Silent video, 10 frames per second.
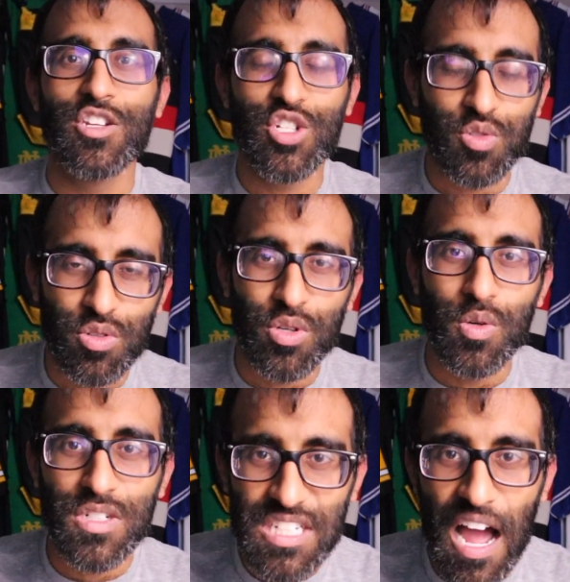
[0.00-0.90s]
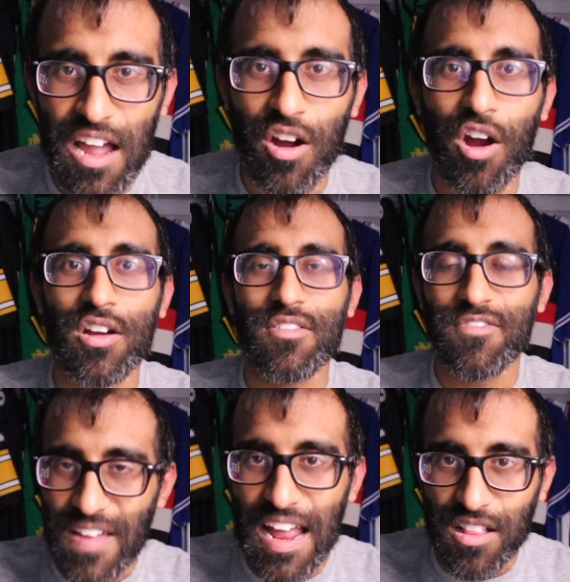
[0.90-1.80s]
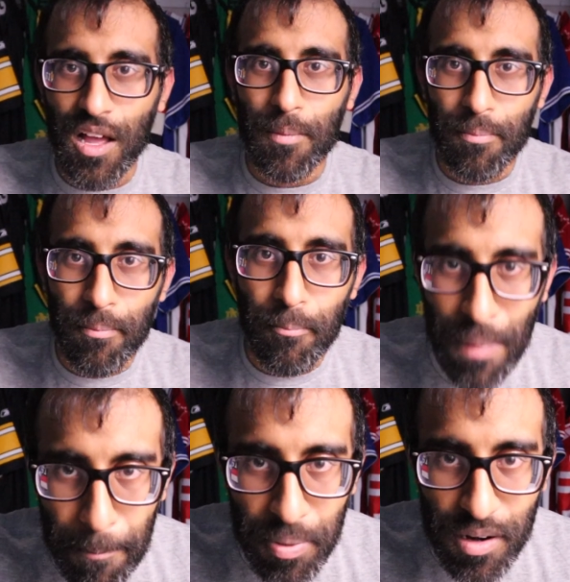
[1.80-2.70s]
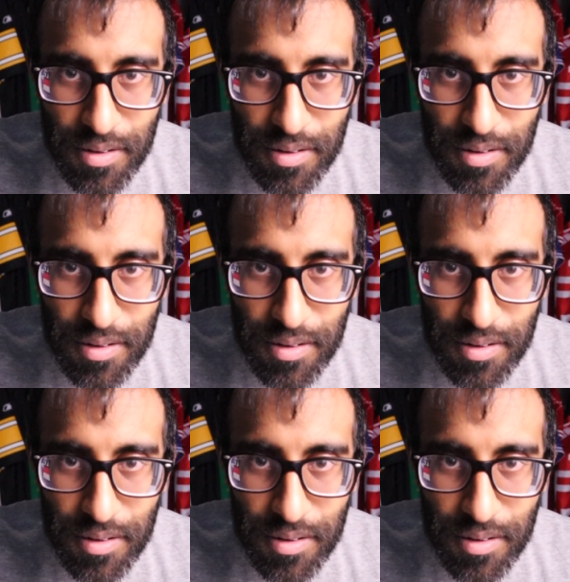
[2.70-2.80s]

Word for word: true, diehard fan club member.